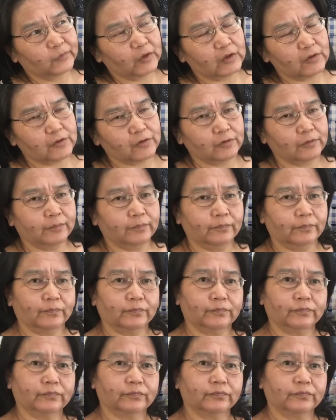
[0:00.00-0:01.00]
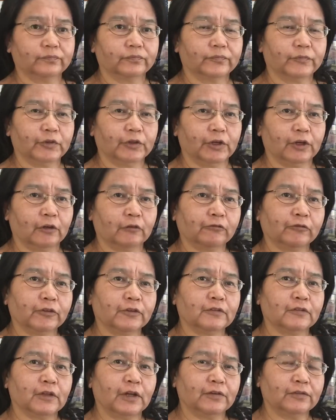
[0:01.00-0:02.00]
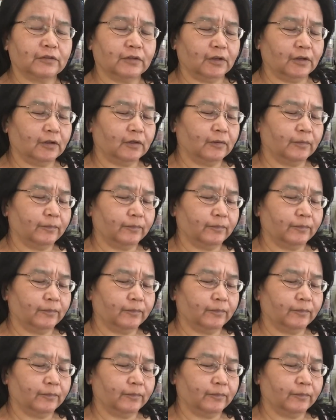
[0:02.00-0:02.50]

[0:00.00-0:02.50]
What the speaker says: Zoom conference last night.